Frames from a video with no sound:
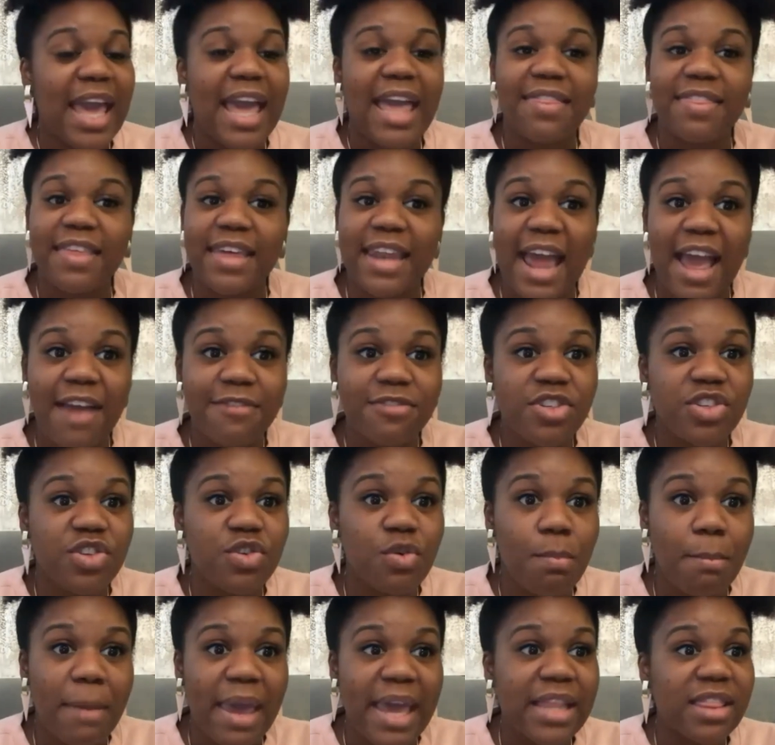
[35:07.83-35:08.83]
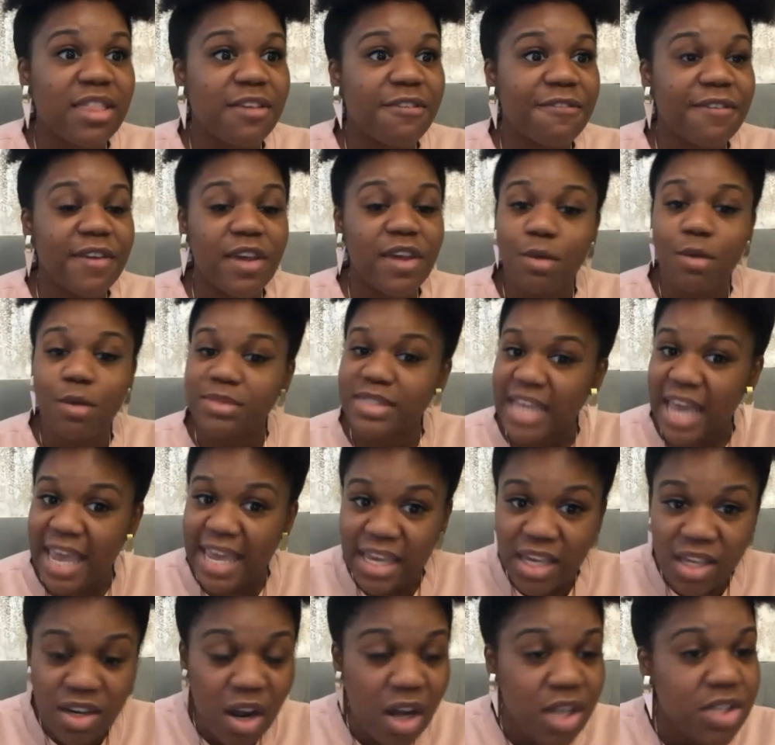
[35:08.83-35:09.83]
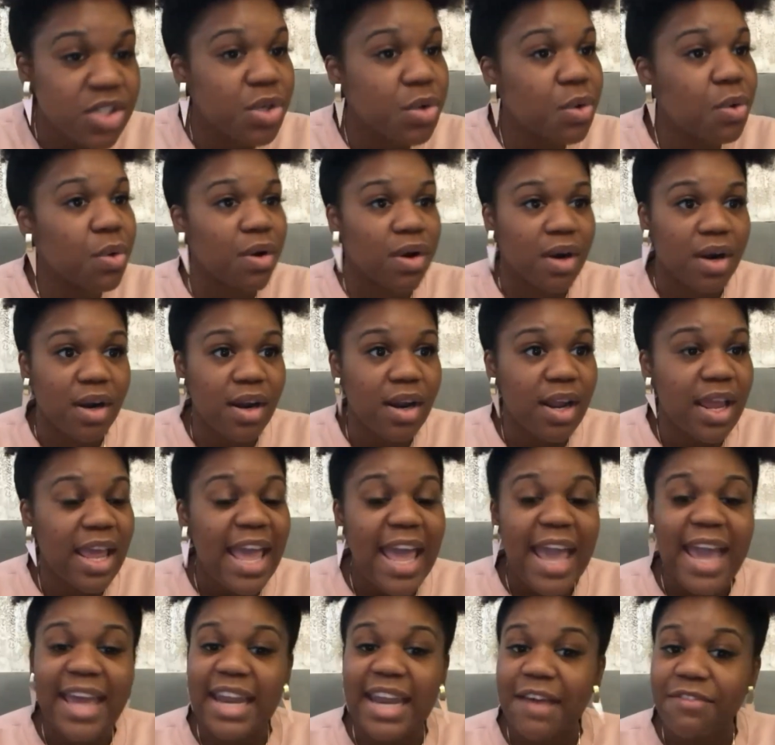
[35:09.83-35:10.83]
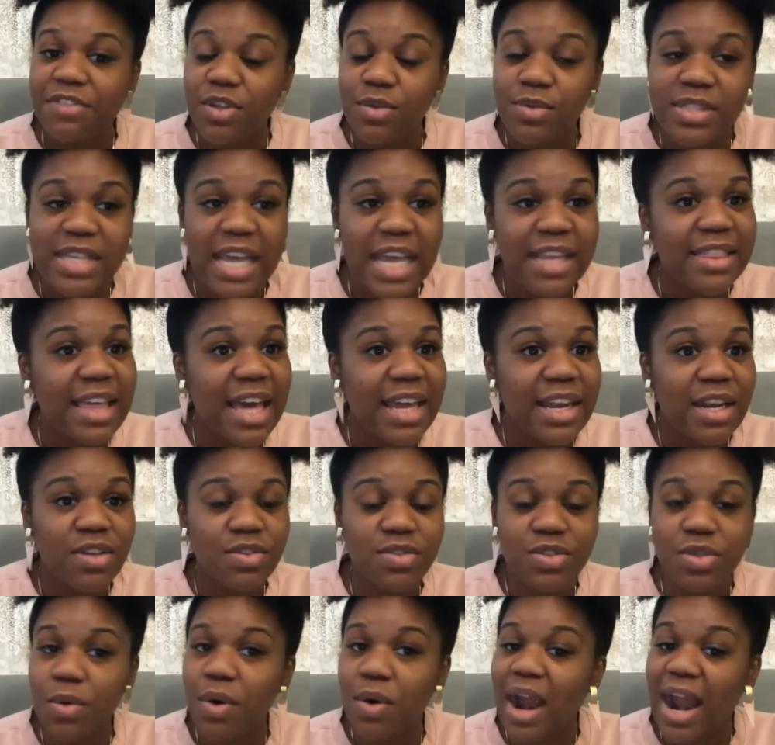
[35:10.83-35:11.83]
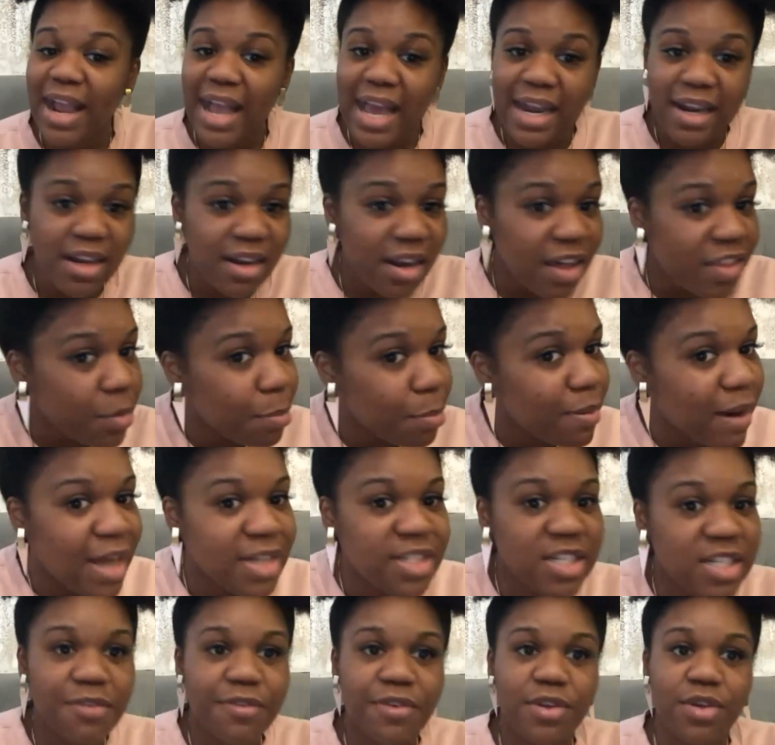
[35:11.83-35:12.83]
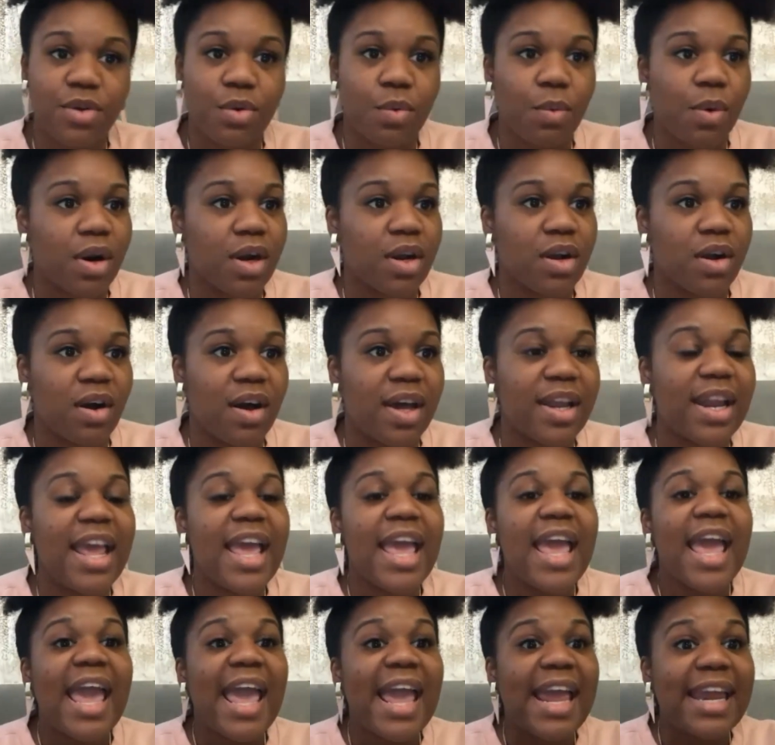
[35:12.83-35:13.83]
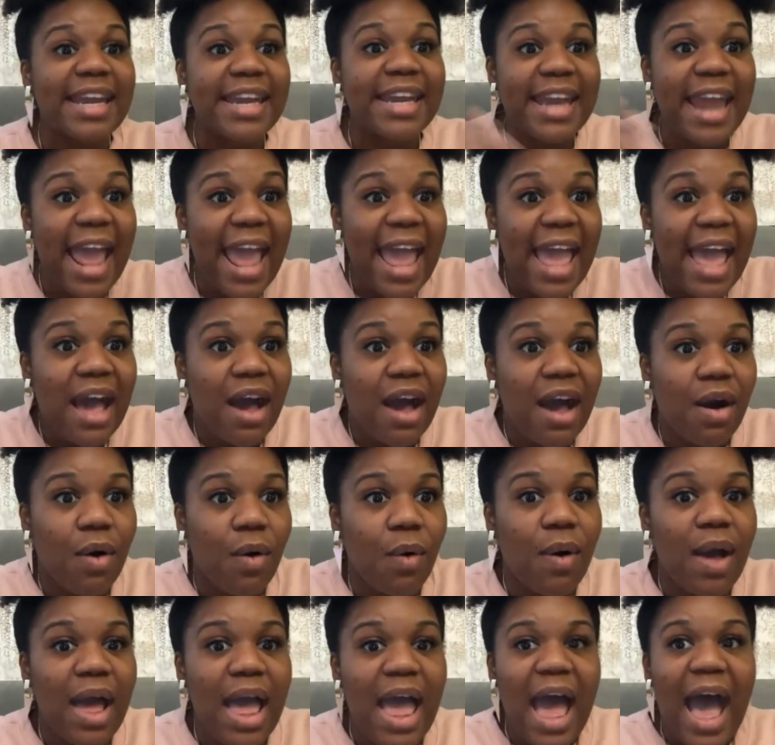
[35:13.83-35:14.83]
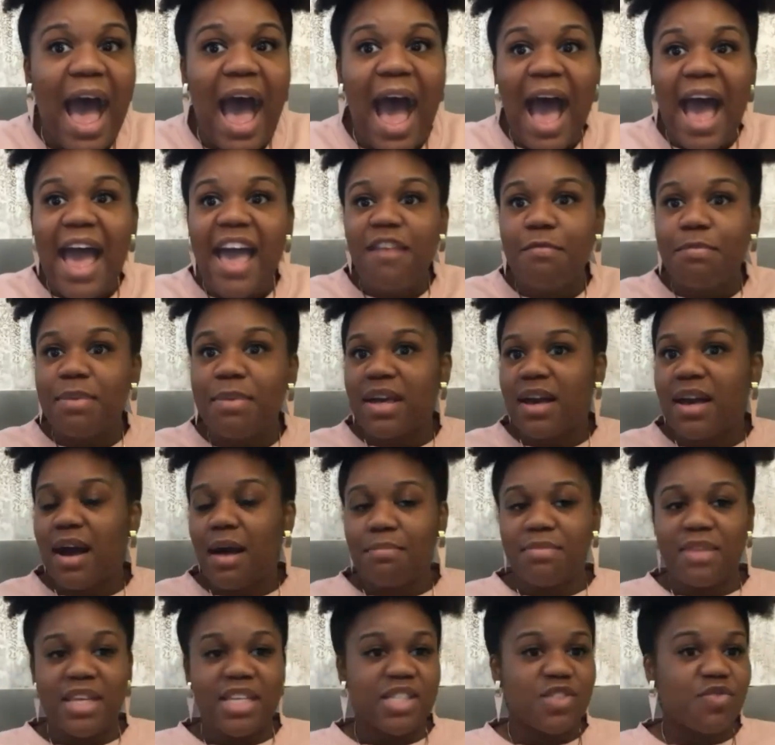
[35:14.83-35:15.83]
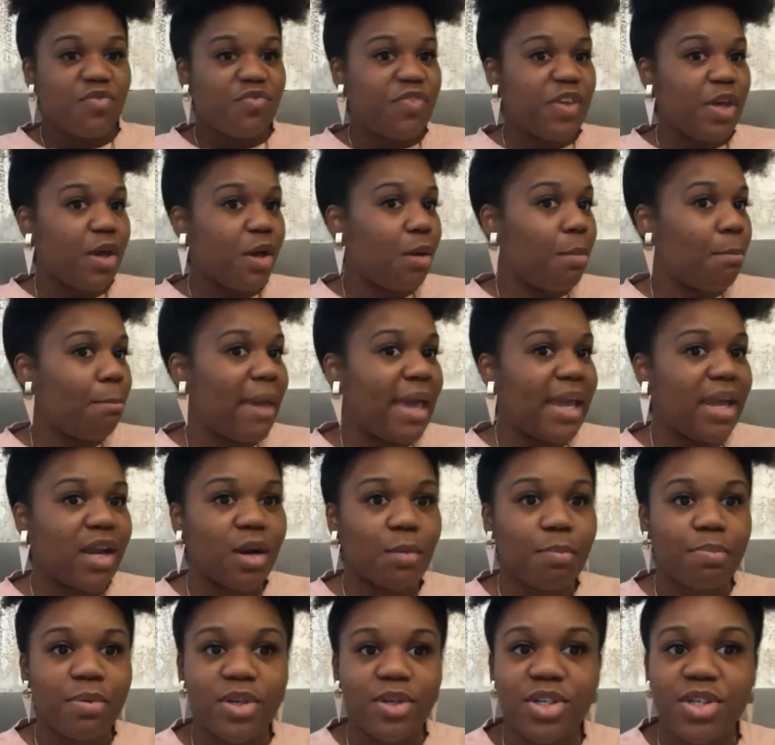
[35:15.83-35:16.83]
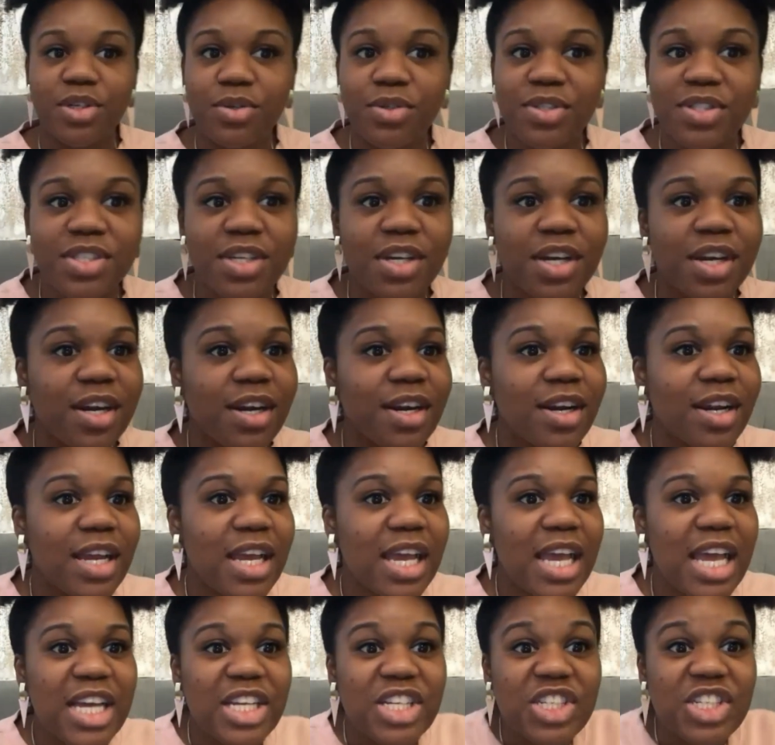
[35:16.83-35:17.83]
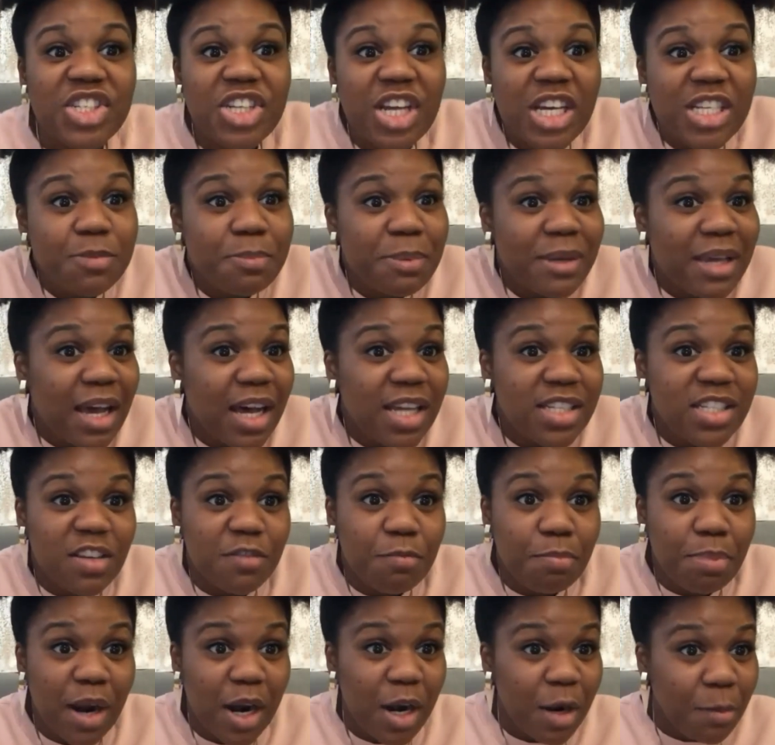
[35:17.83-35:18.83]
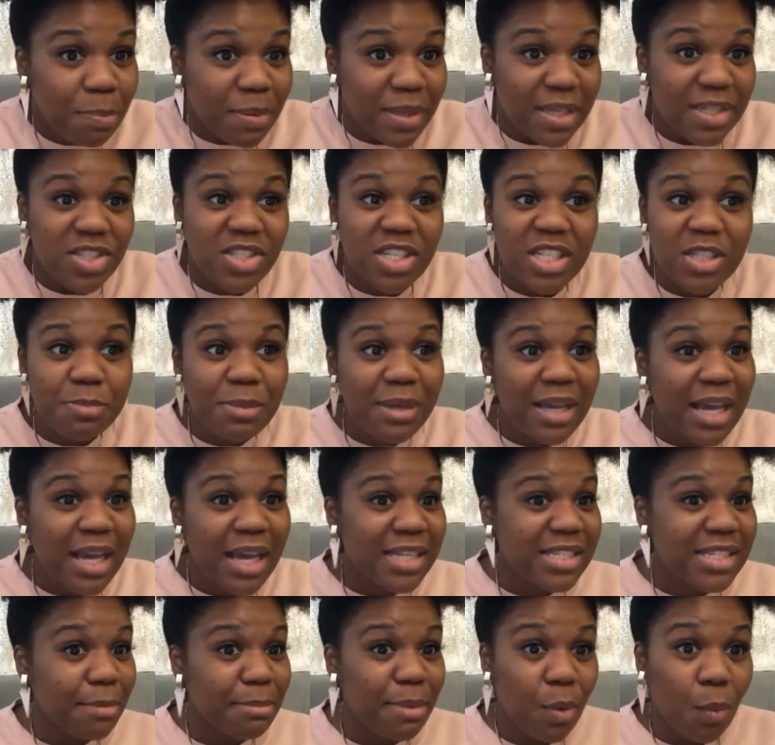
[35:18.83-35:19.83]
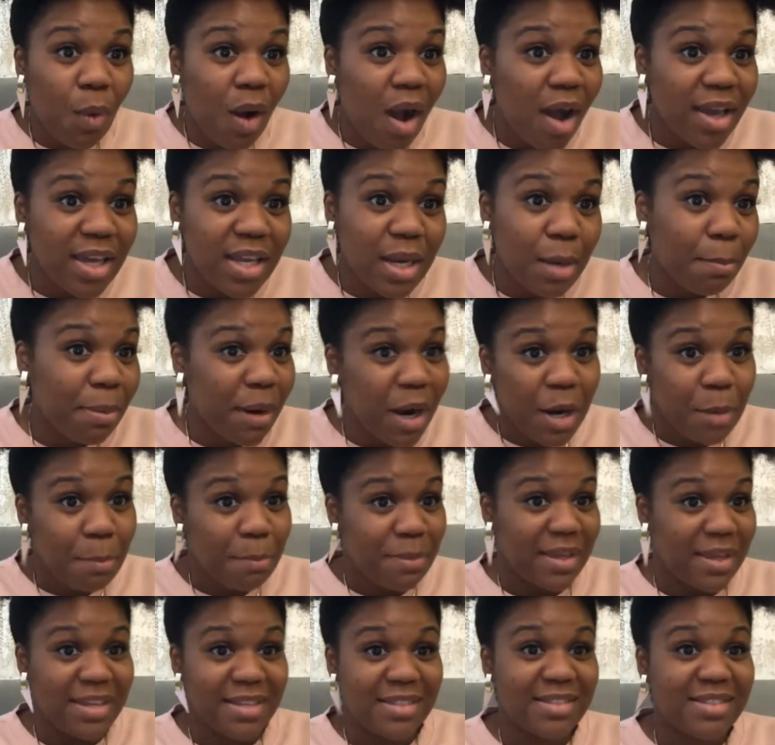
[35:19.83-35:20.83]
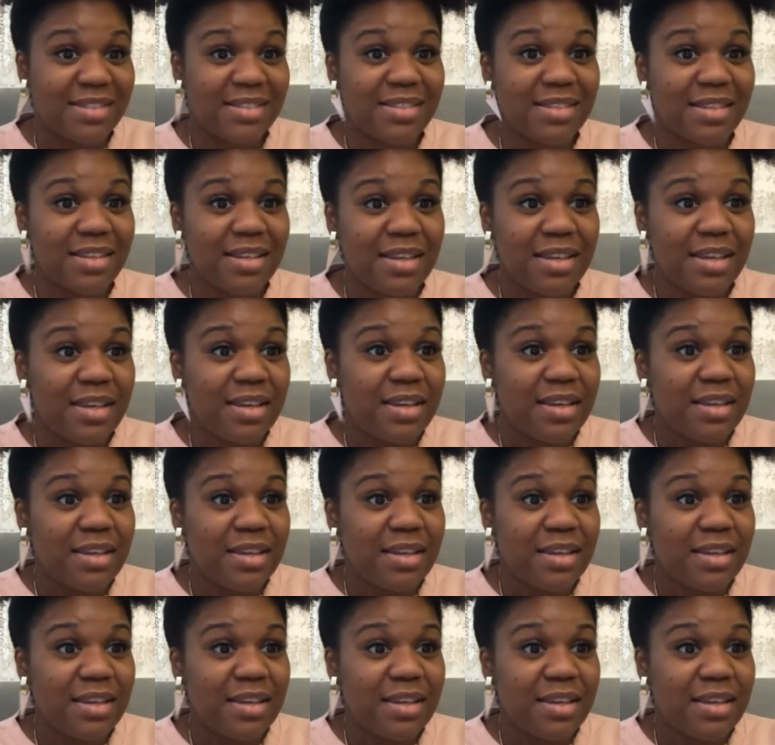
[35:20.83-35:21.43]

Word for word: And then after you make the film, take it on tour. And after you take that on tour, I got another project for you to work on. And now I have become this filmmaker producer just because of purpose, just because I've been walking in purpose.